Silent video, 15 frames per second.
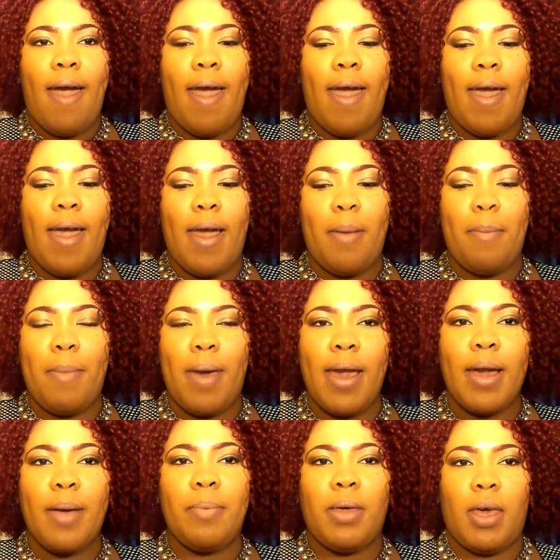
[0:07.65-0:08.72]
a
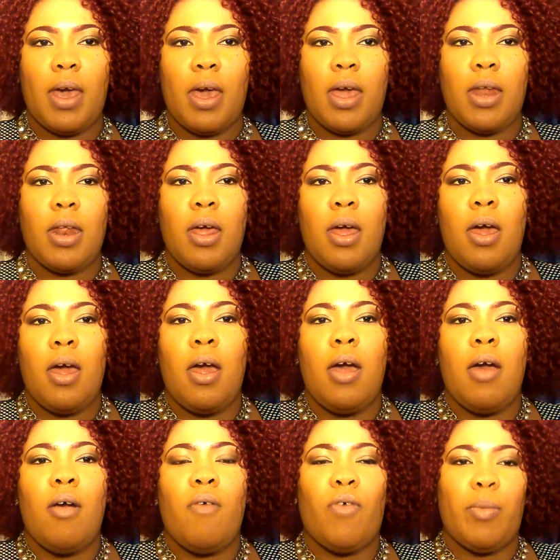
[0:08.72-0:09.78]
makeup kit
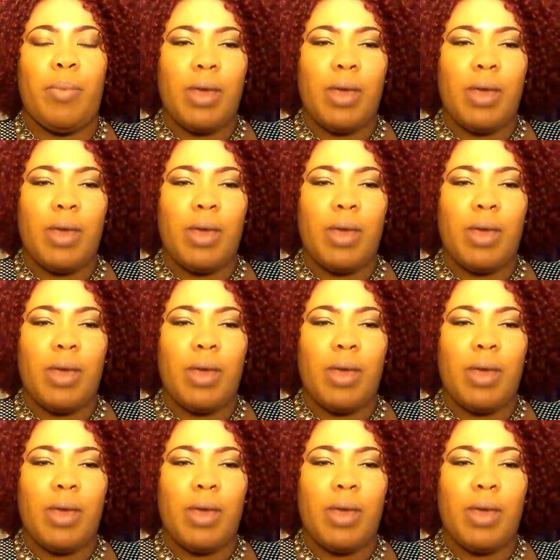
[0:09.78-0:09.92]
for